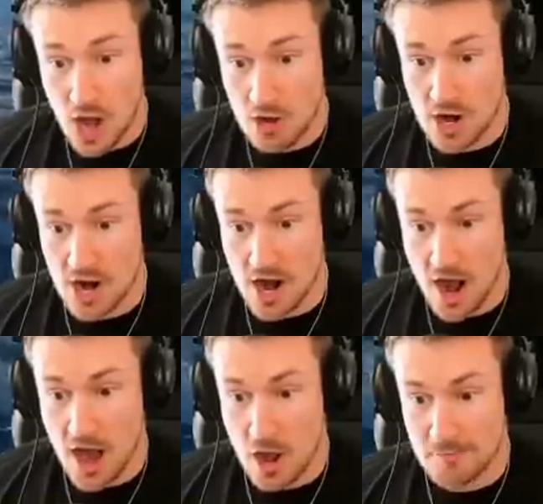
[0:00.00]

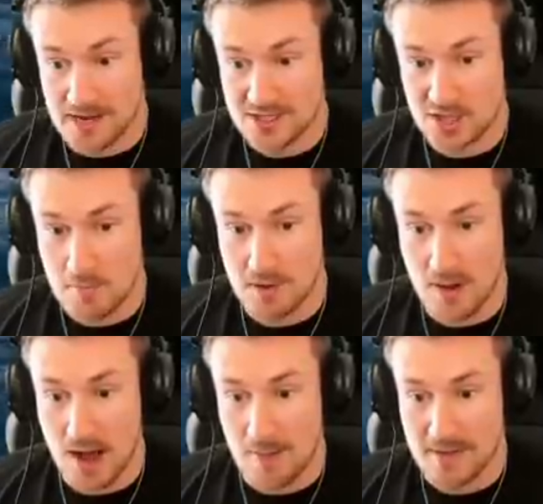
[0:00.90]
No. Please don't
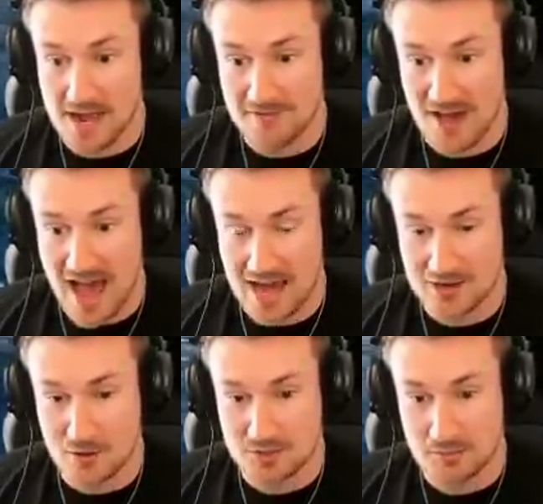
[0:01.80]
blow up. If that
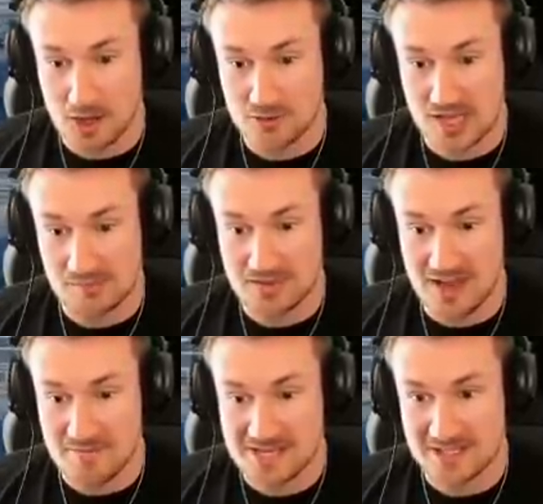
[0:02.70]
helicopter blows up, then
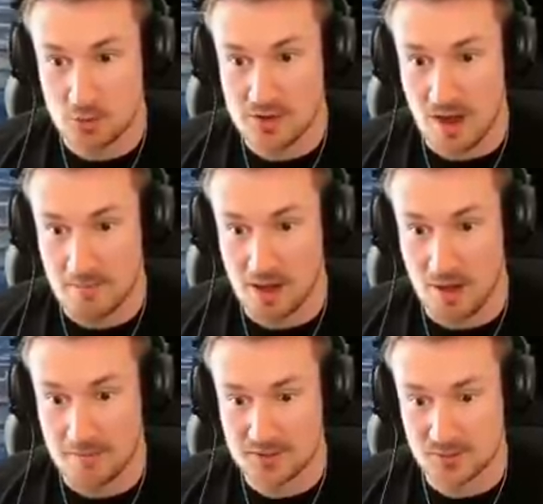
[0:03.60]
that means that we might blow
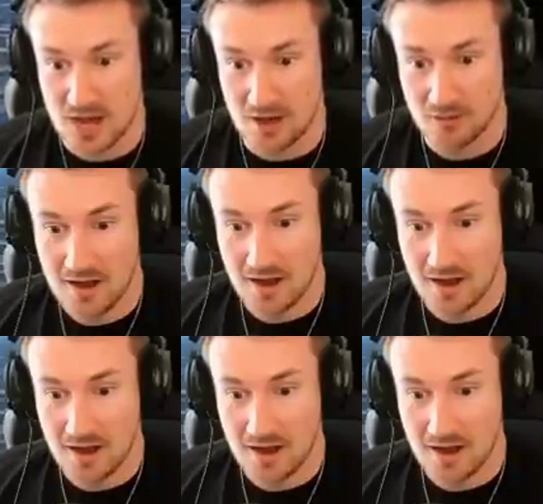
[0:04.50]
up as well.